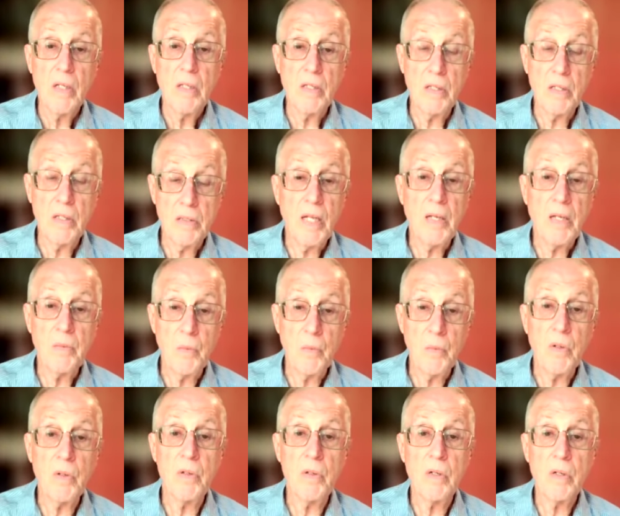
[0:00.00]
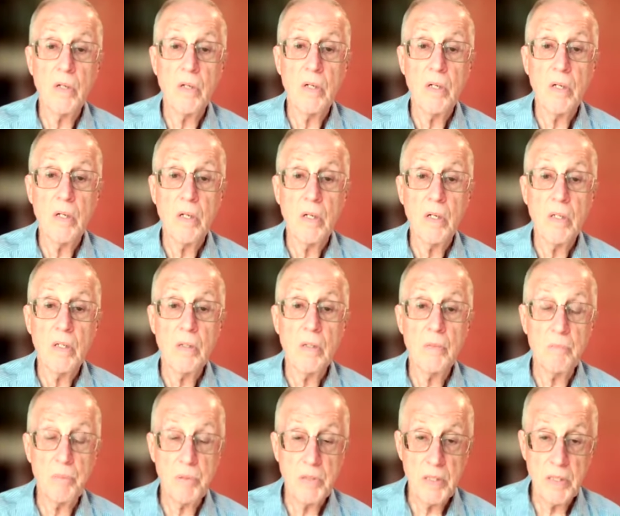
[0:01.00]
that they were
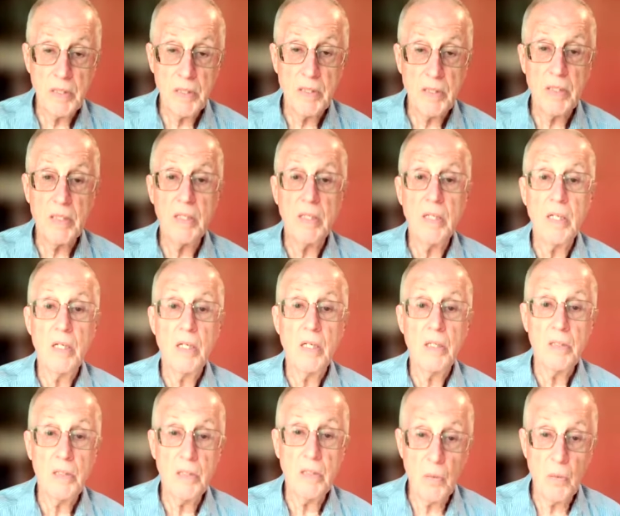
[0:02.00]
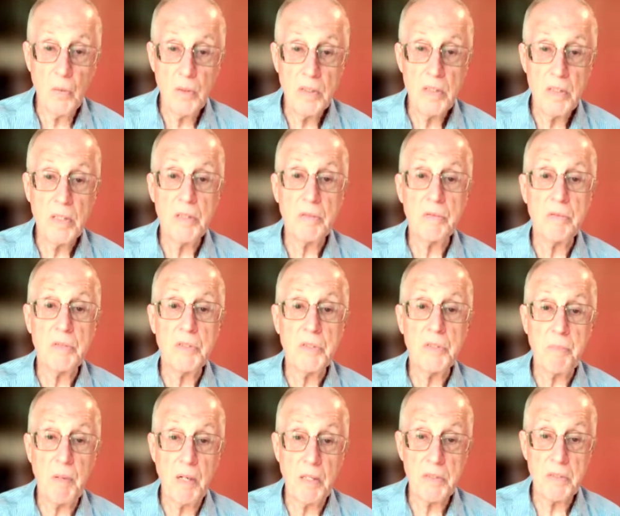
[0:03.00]
completely knowingly
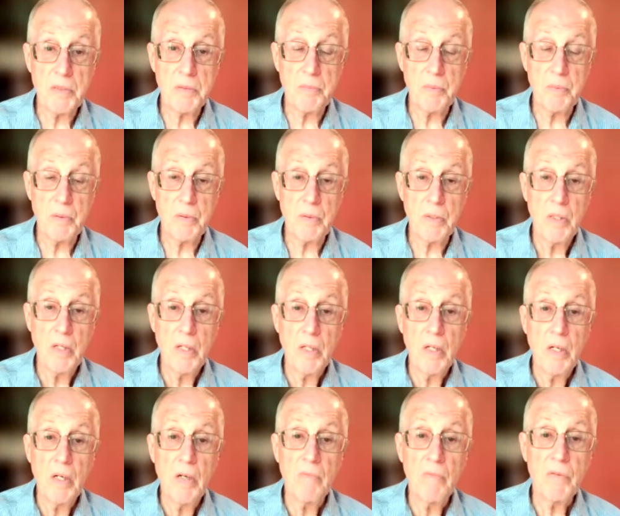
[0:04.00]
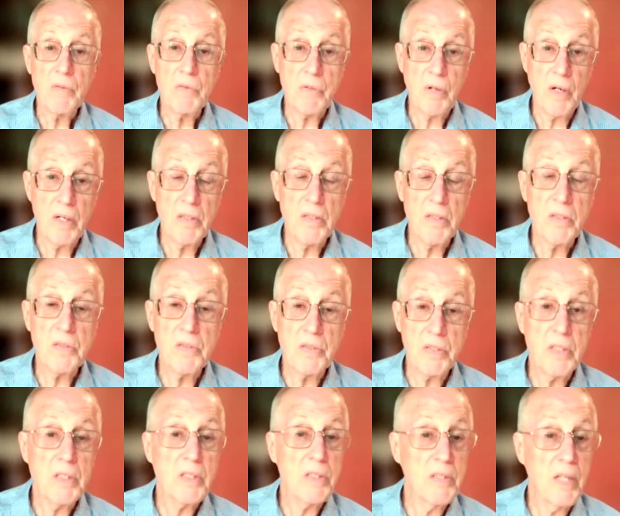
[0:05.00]
responsible for trying to
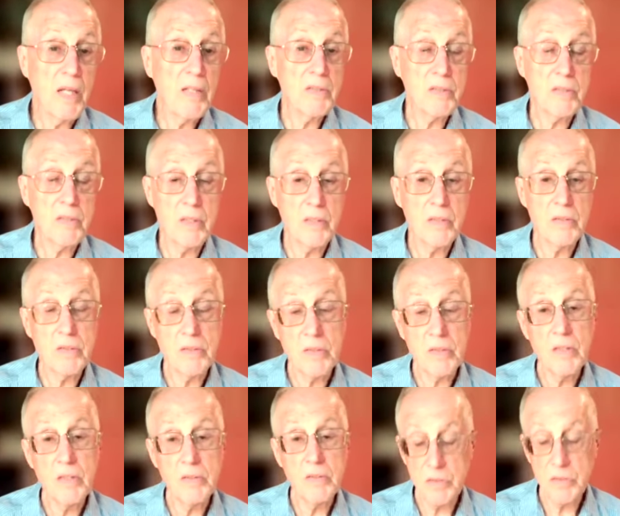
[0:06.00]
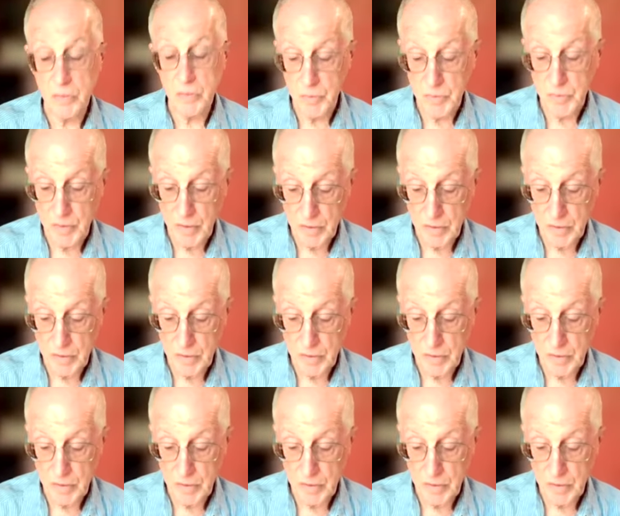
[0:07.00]
seek a death sentence against someone they